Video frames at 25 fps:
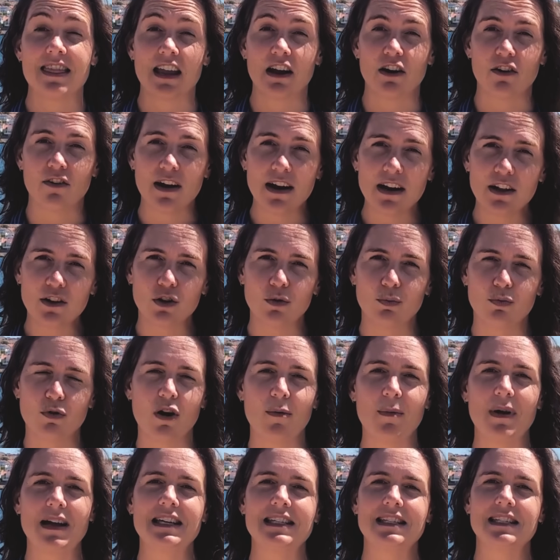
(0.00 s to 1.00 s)
theoretical
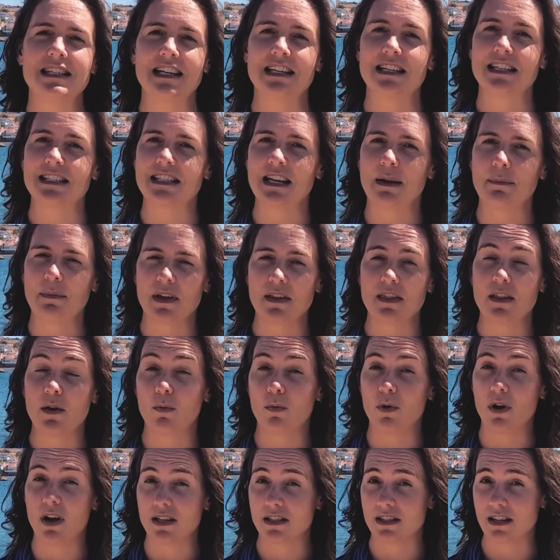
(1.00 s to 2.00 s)
promise into something
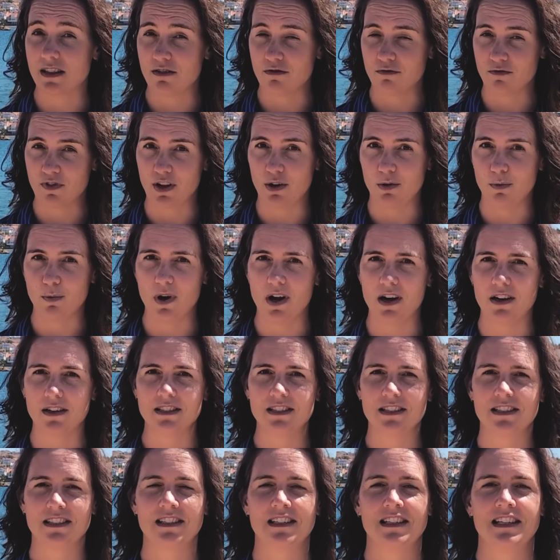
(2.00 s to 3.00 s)
that works in the real
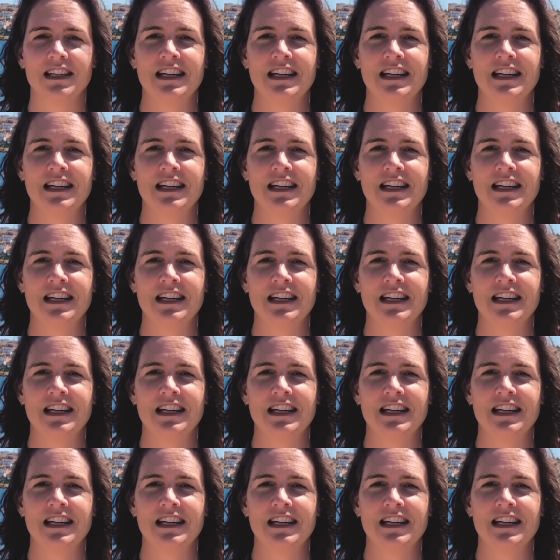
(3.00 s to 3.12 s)
world.